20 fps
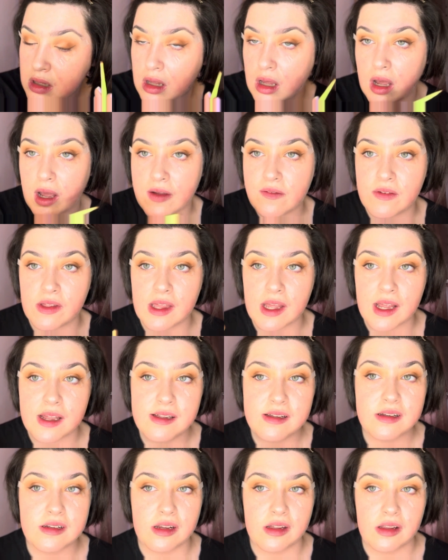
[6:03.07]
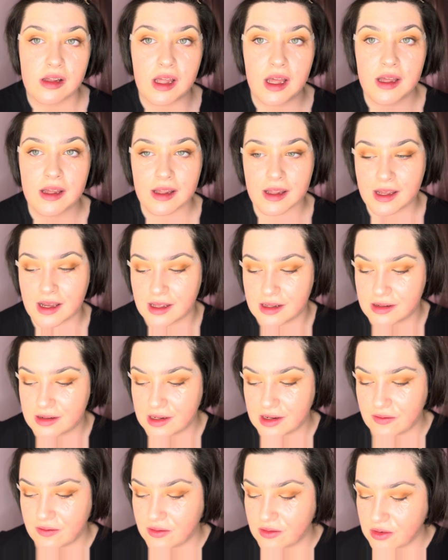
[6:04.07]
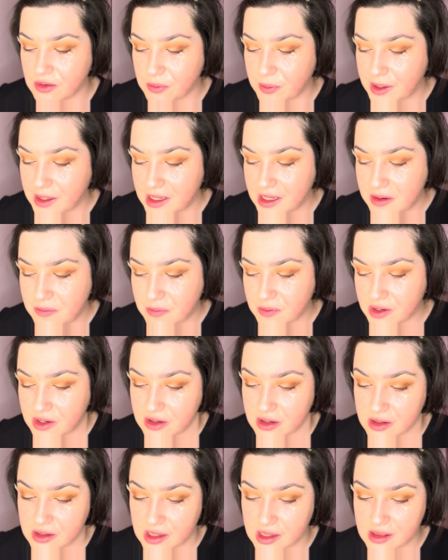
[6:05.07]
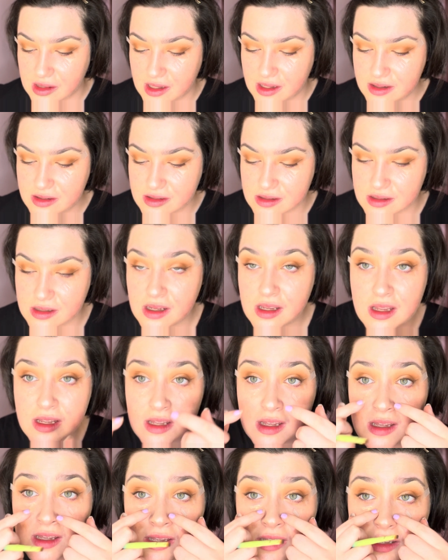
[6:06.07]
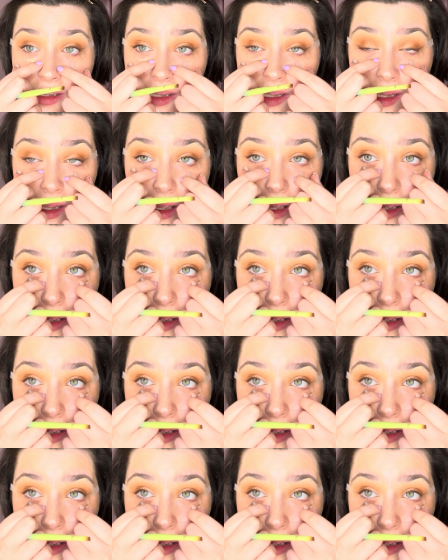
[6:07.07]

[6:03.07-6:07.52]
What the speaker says: I feel like I still can't even do a wing when I do it like this. Like